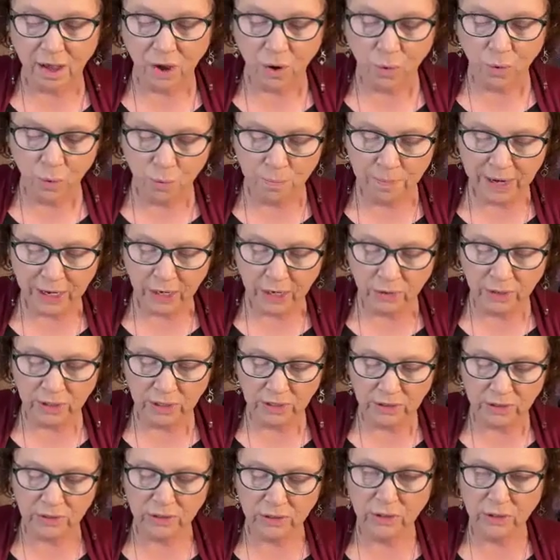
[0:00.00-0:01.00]
Oh my
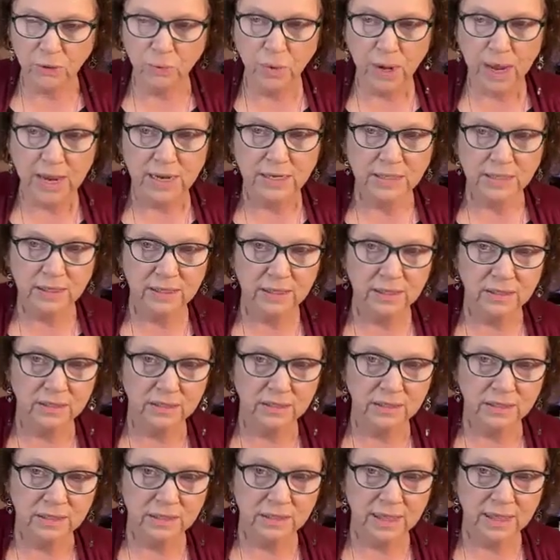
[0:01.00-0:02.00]
goodness, 2
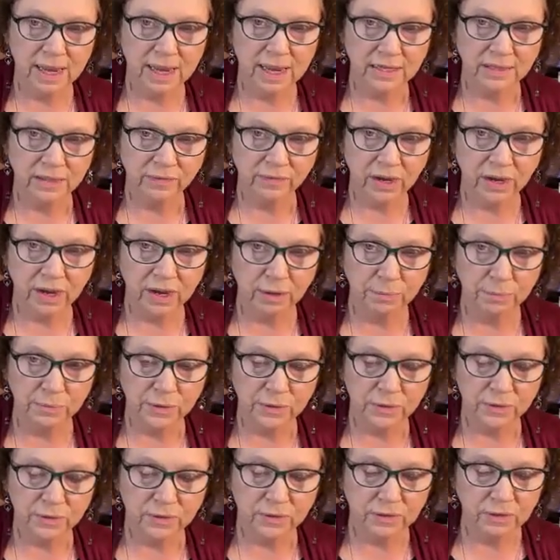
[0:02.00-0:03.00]
aces. This is the Ace of
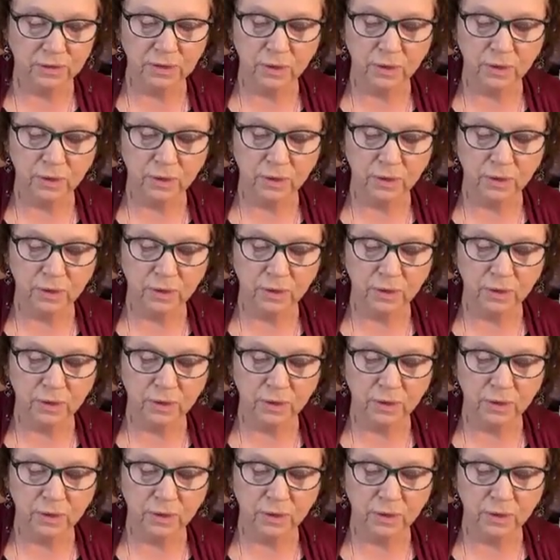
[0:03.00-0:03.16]
Cups.